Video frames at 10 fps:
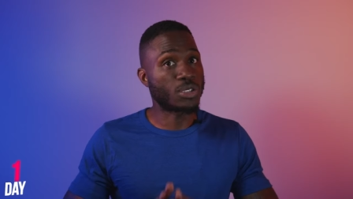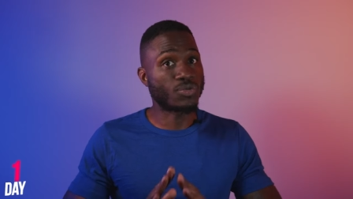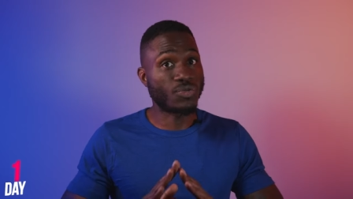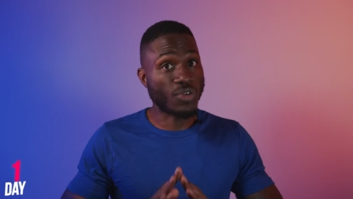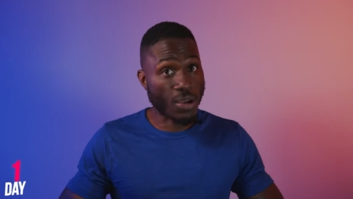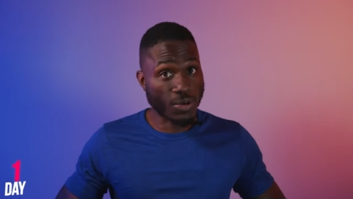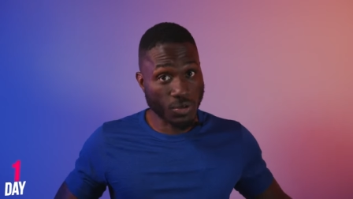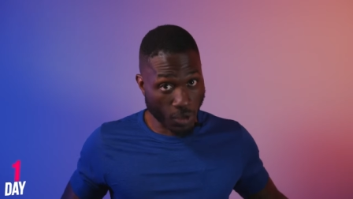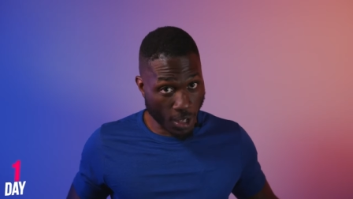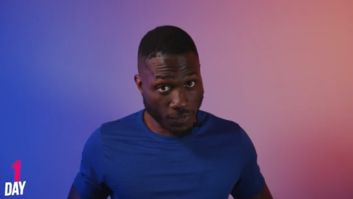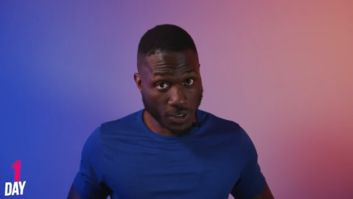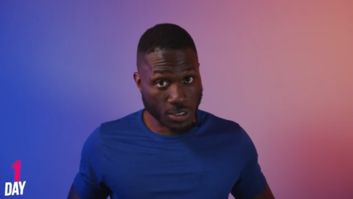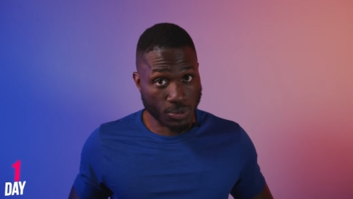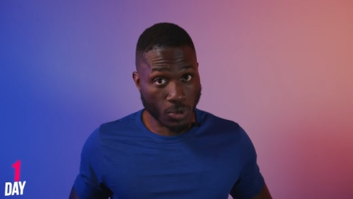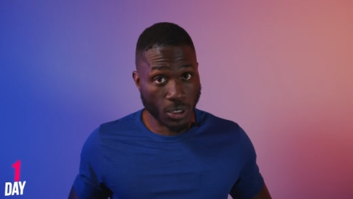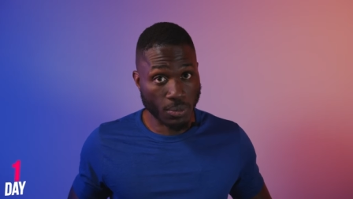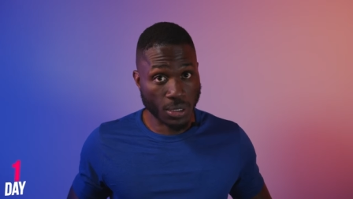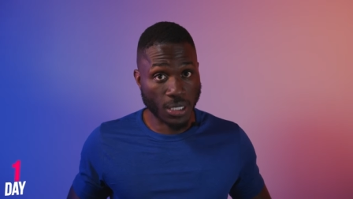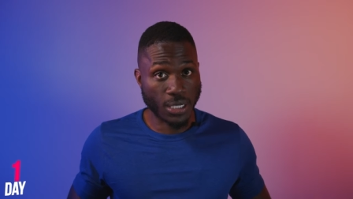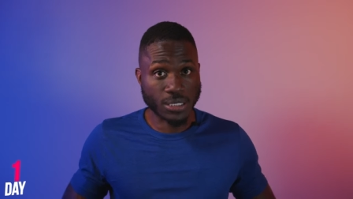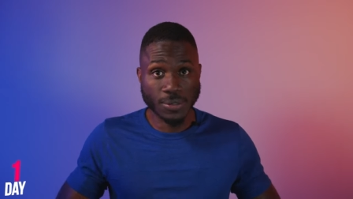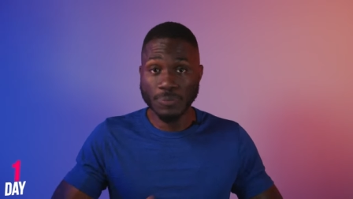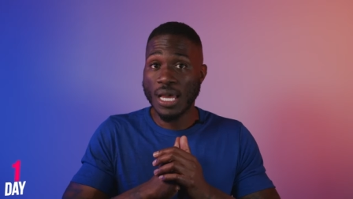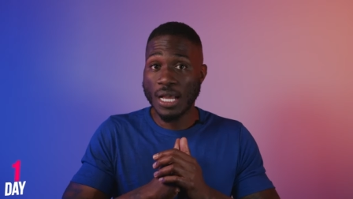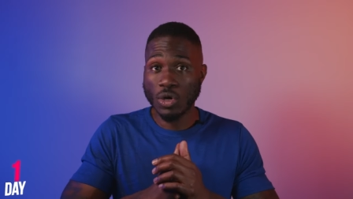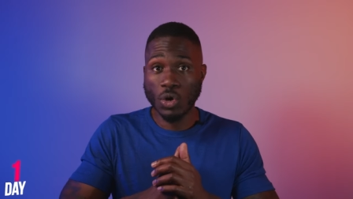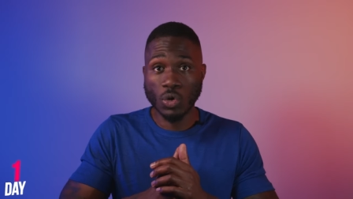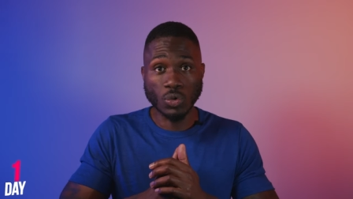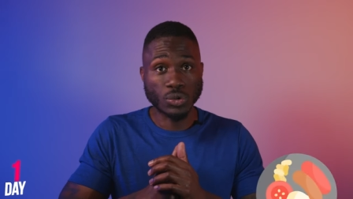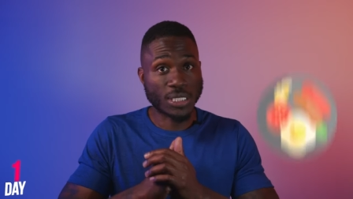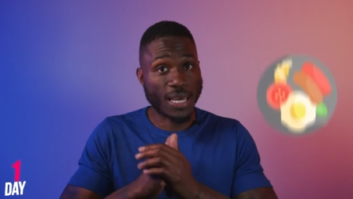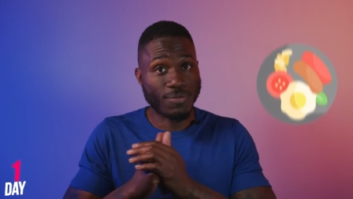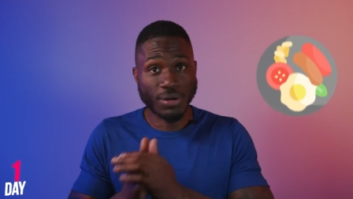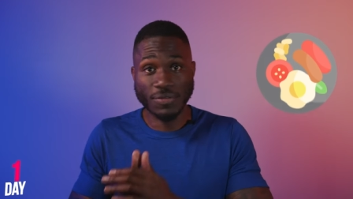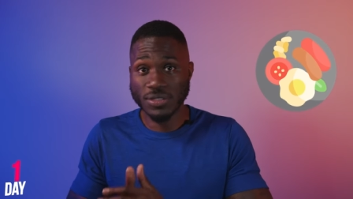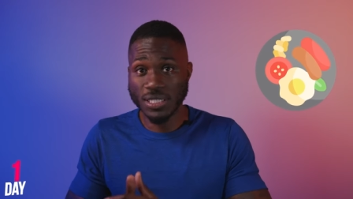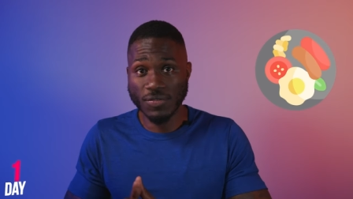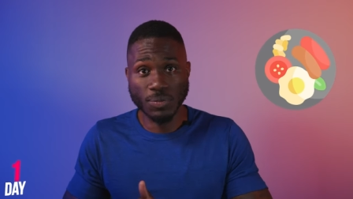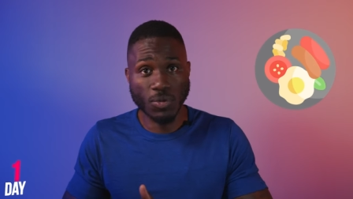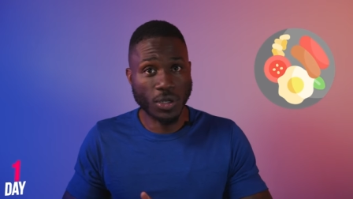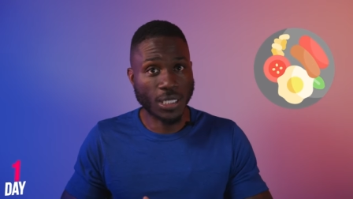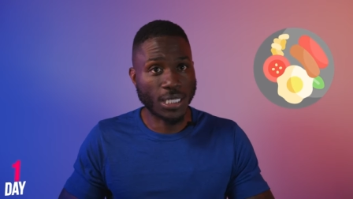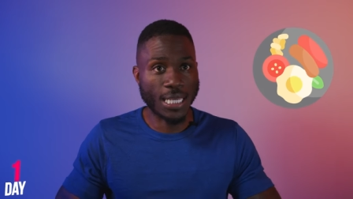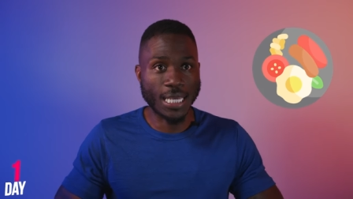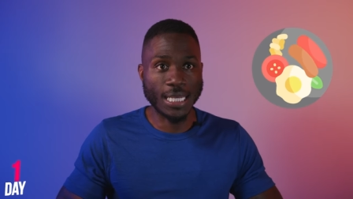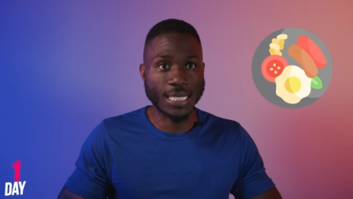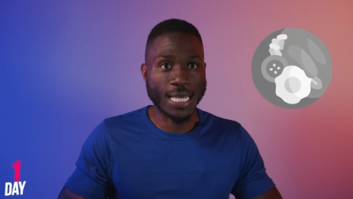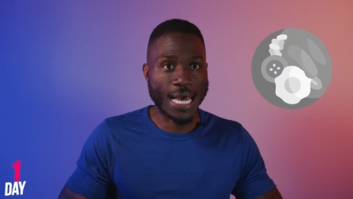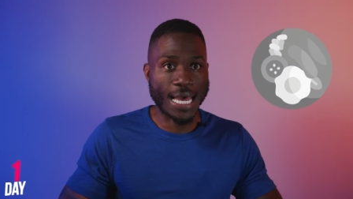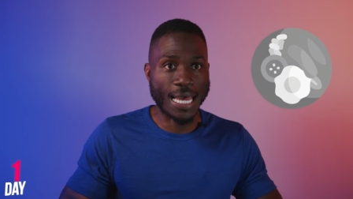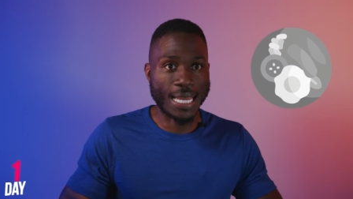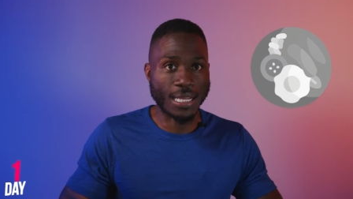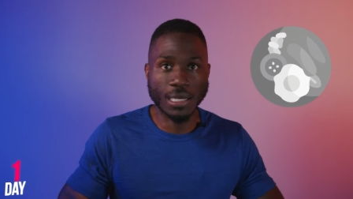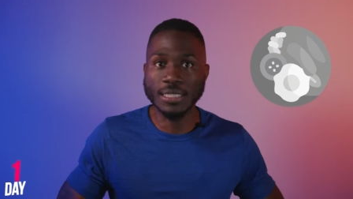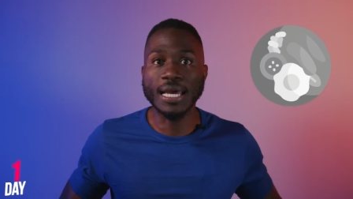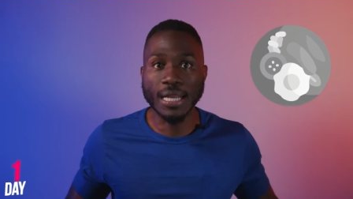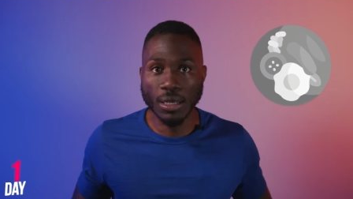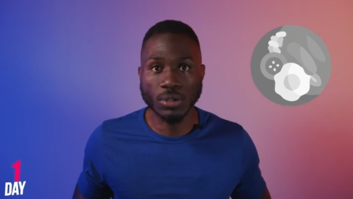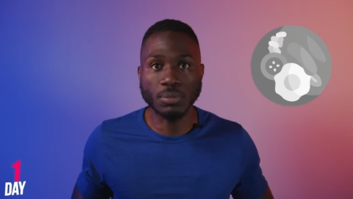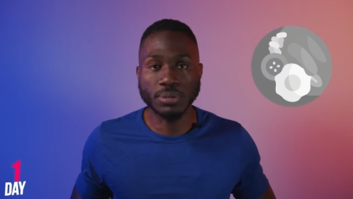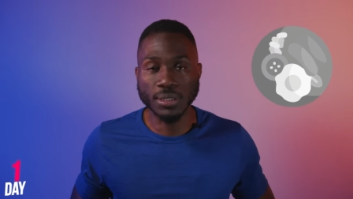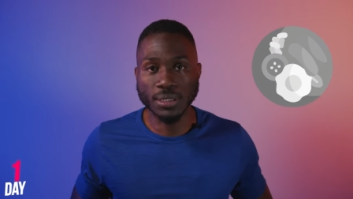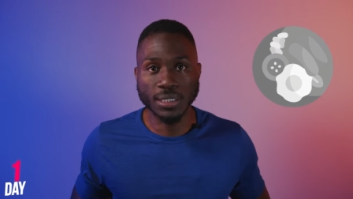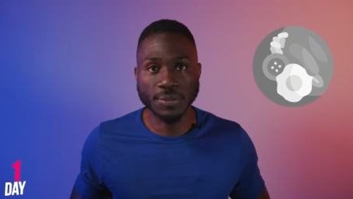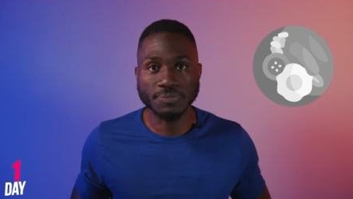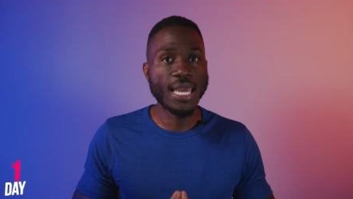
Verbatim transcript: was very rough this morning because I go to have breakfast every morning and I cut that out completely.